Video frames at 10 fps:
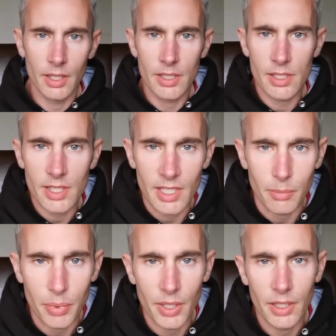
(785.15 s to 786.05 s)

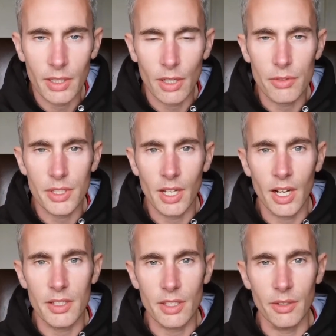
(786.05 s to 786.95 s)
Sleep. Close the
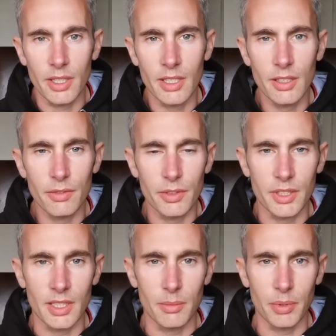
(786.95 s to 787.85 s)
eyes. Go even
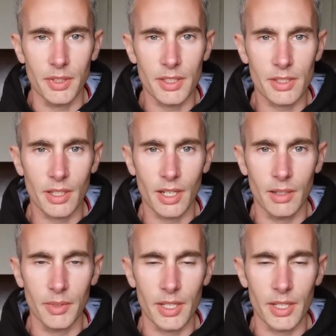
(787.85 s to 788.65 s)
deeper this time.